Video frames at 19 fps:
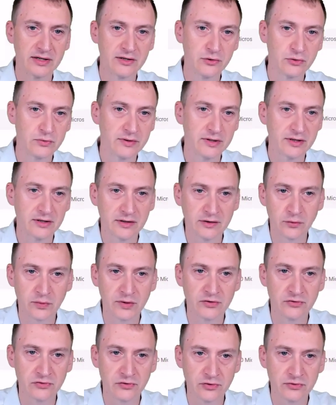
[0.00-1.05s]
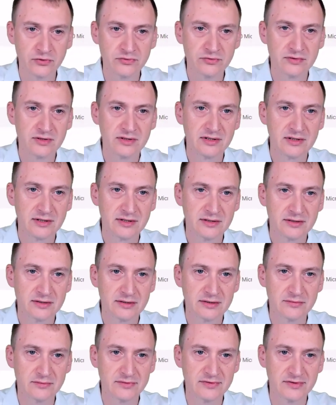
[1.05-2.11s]
and do a quick search.
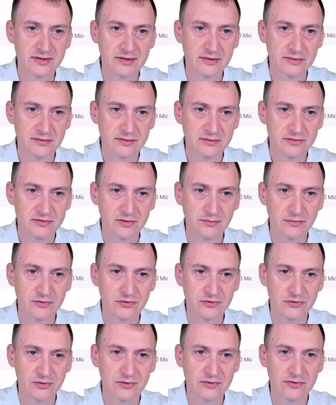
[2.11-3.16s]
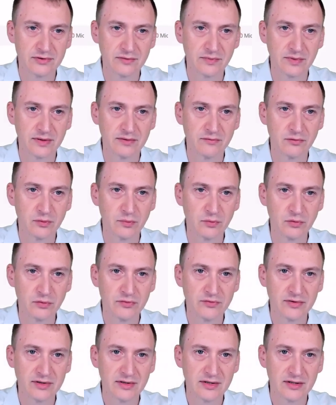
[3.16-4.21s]
We see some results have been
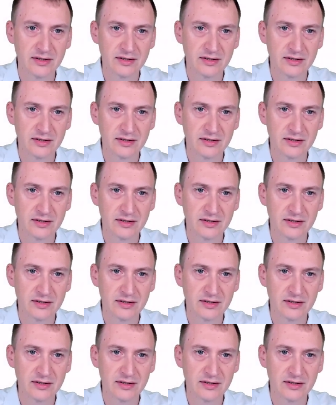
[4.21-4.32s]
removed.